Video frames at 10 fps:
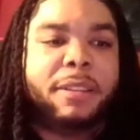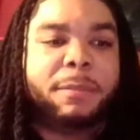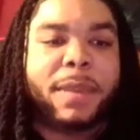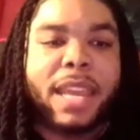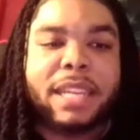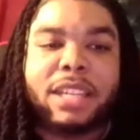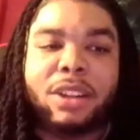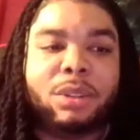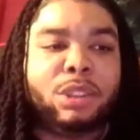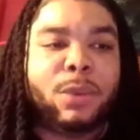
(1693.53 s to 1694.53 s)
man, to
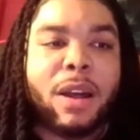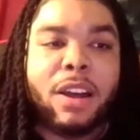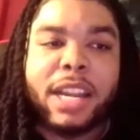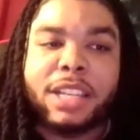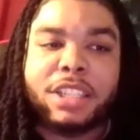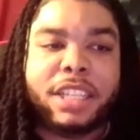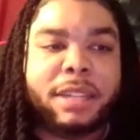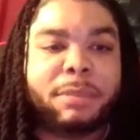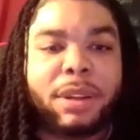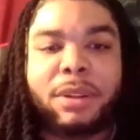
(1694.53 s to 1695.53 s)
go through all that
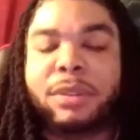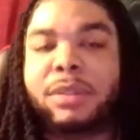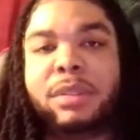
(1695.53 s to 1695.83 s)
shit, bro.